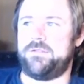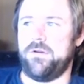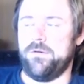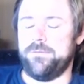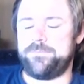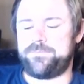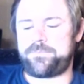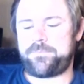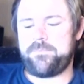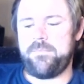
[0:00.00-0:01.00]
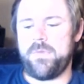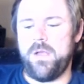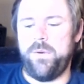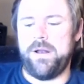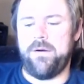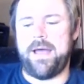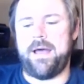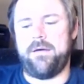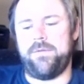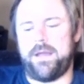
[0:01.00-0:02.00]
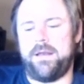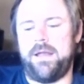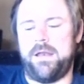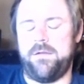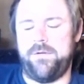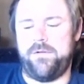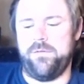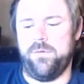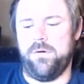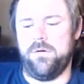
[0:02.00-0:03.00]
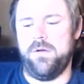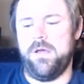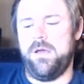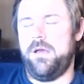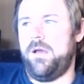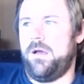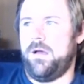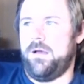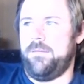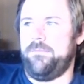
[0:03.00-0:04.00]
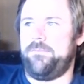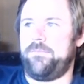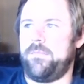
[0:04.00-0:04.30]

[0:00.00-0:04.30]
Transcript: So we don't have like an individual um,